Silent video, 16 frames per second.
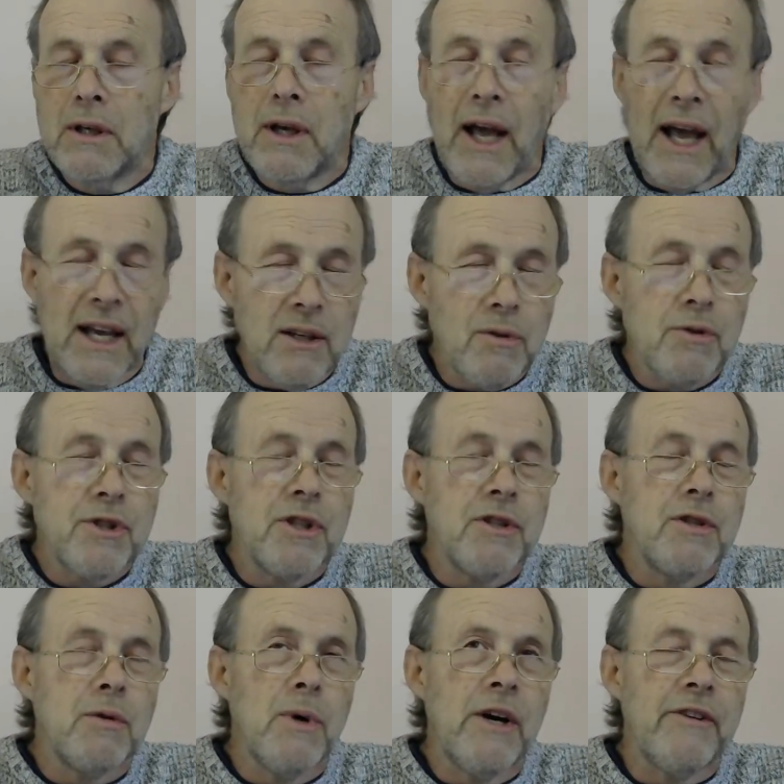and also
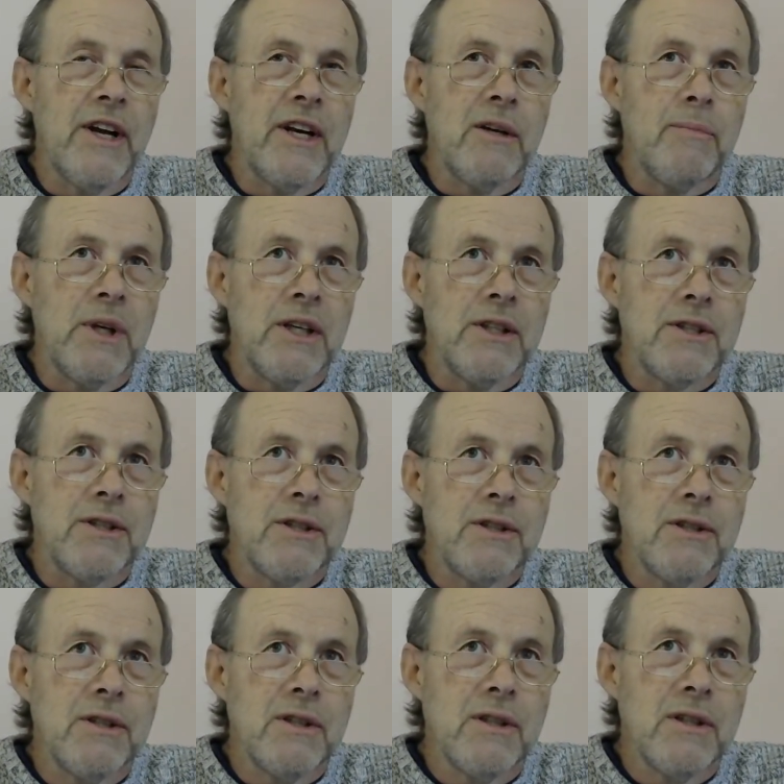to our enemies,
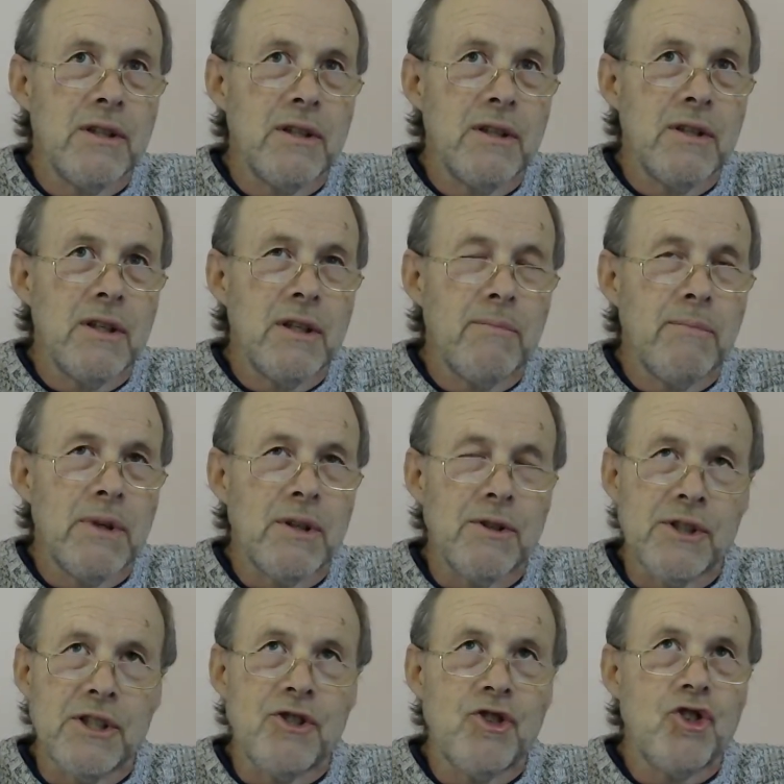
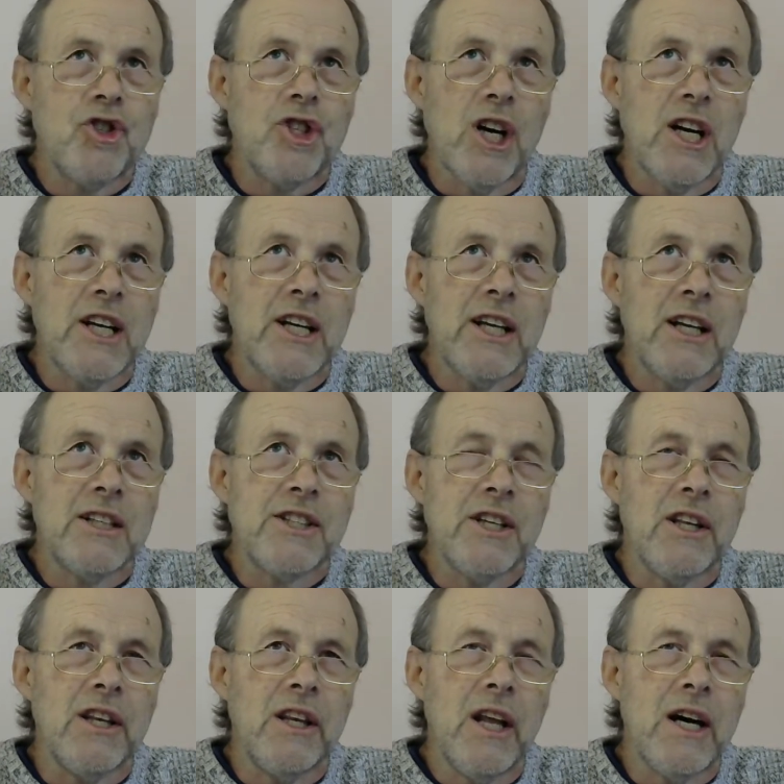because it's shining as
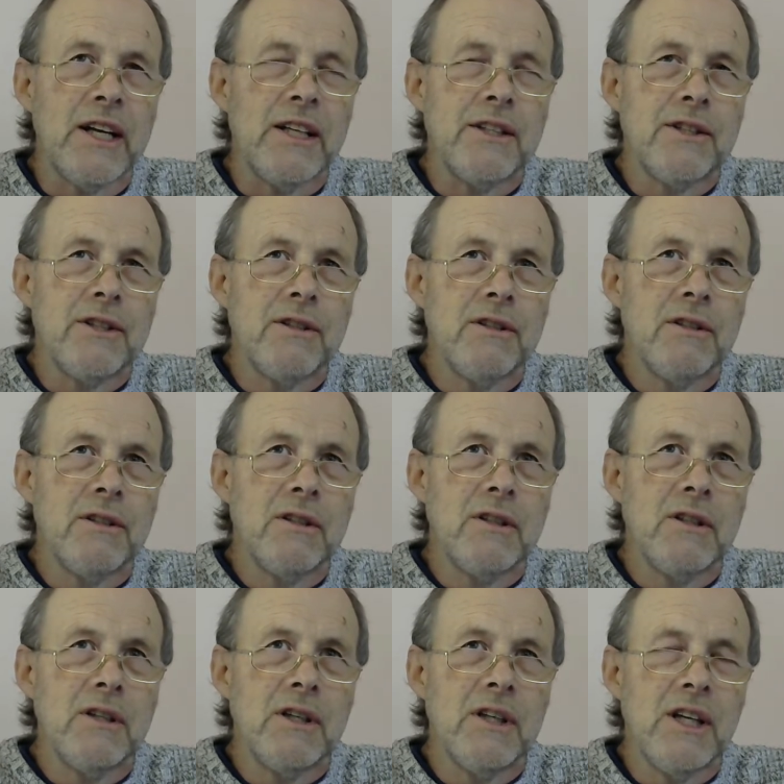a light
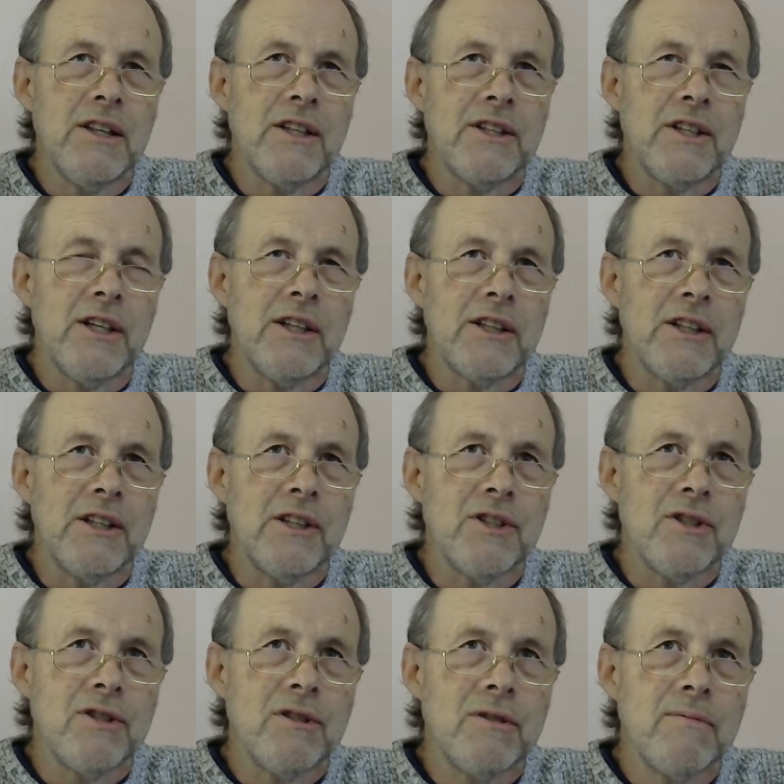in the
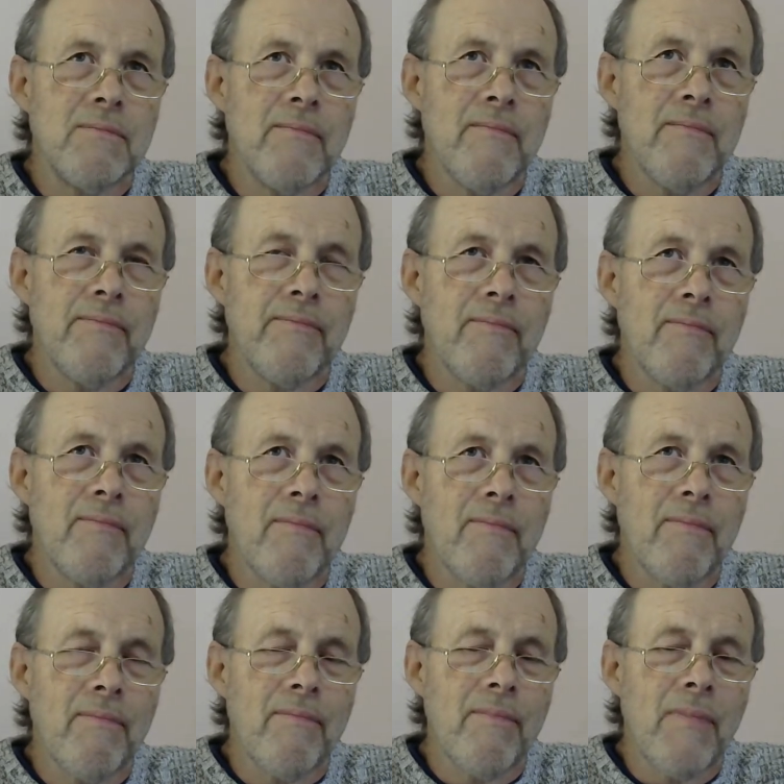darkness.
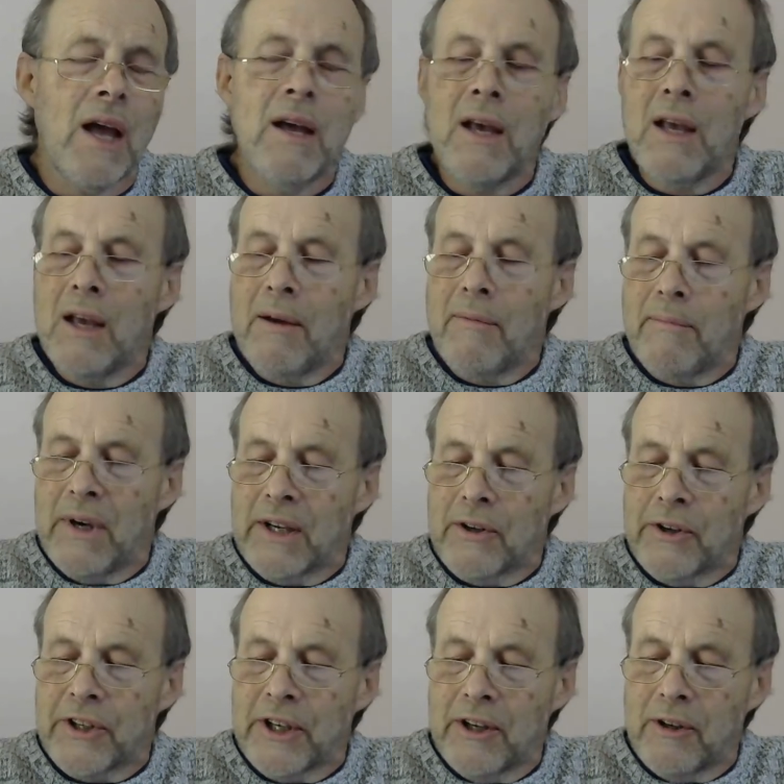May
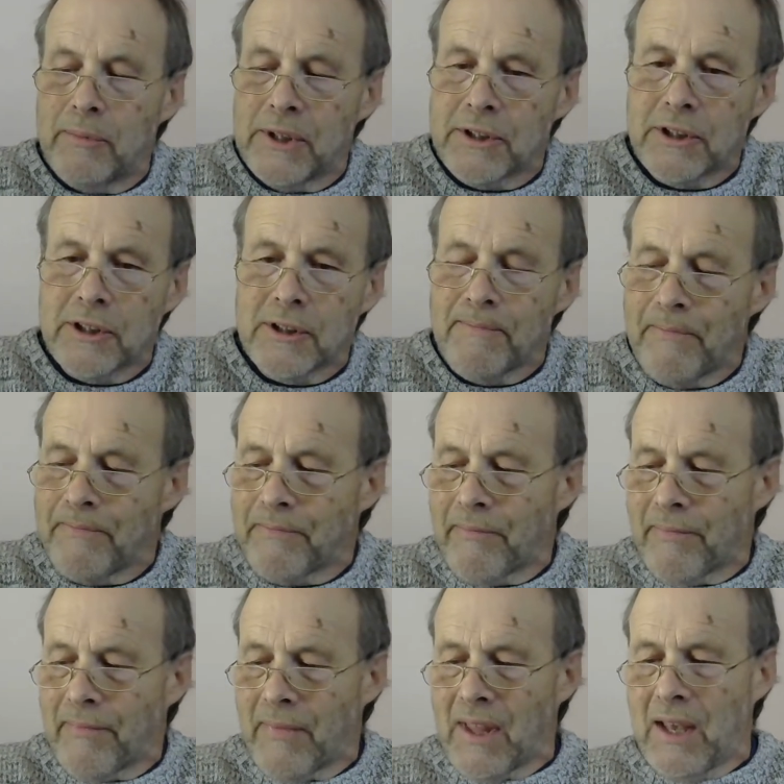God help us.
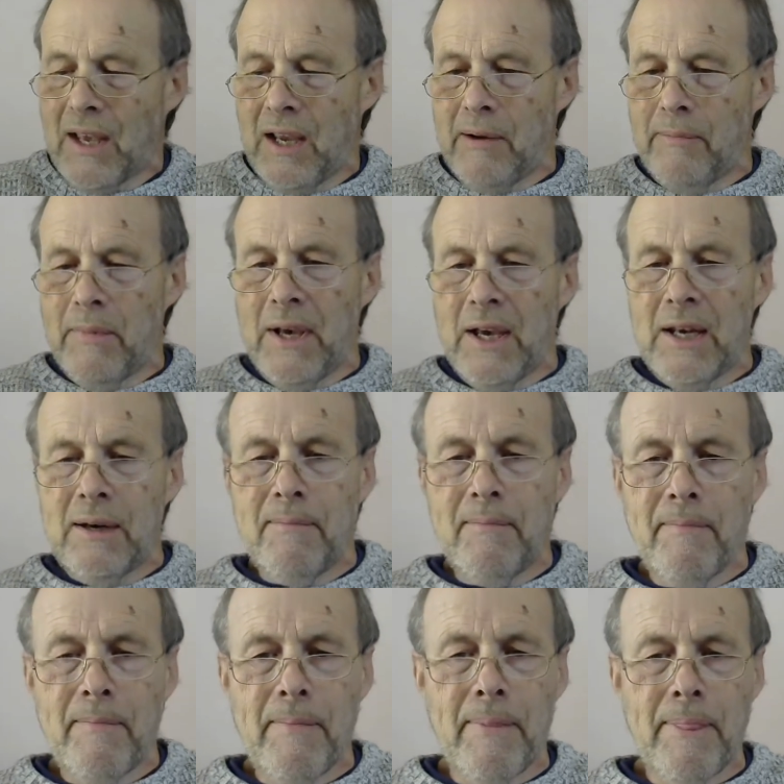
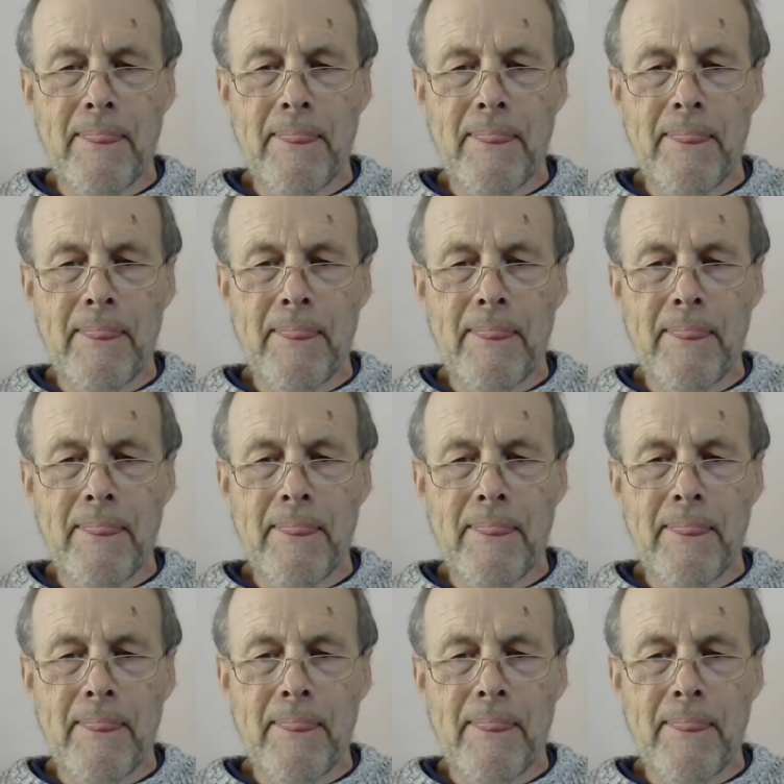Amen.